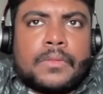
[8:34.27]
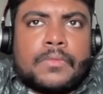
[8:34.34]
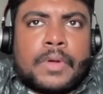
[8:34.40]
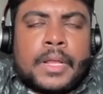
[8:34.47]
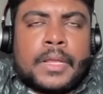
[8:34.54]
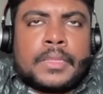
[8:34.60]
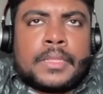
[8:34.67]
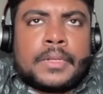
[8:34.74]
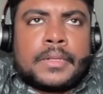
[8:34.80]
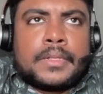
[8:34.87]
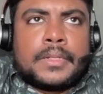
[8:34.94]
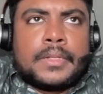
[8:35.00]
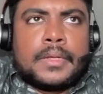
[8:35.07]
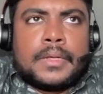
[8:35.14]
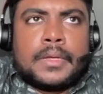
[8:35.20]
what are the
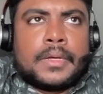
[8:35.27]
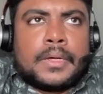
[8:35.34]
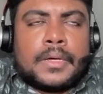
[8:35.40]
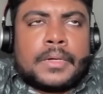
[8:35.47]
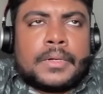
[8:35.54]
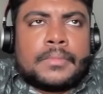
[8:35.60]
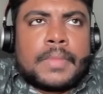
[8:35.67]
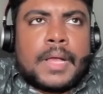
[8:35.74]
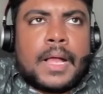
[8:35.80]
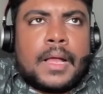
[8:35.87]
uh,